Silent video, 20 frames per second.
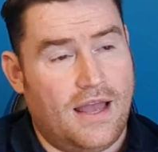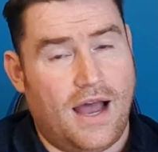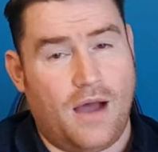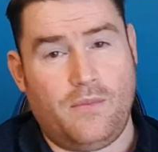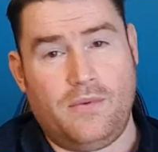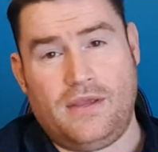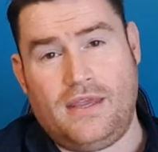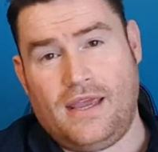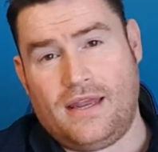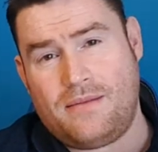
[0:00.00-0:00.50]

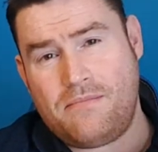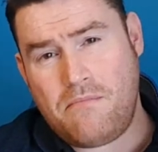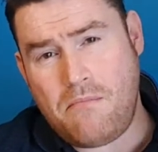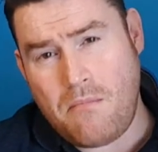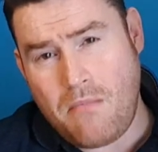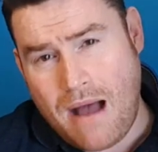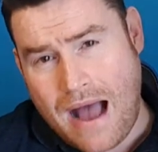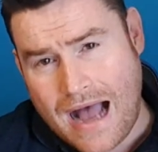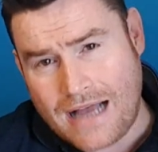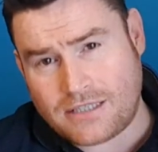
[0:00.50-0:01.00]
and we get
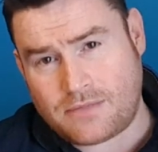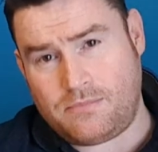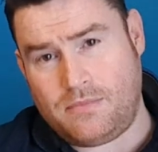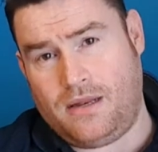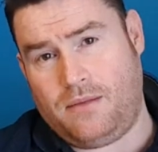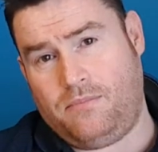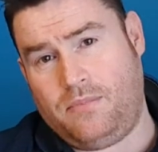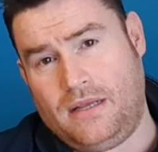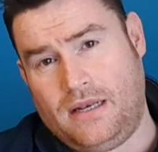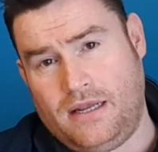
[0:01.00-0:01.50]
mass
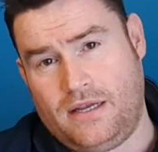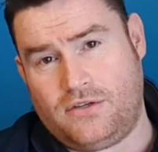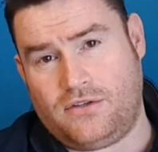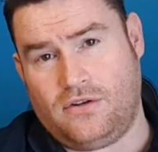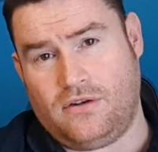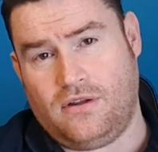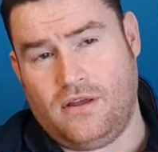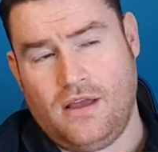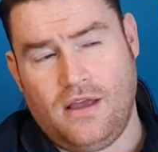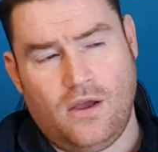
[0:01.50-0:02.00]

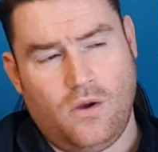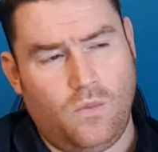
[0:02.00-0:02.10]
manipulation.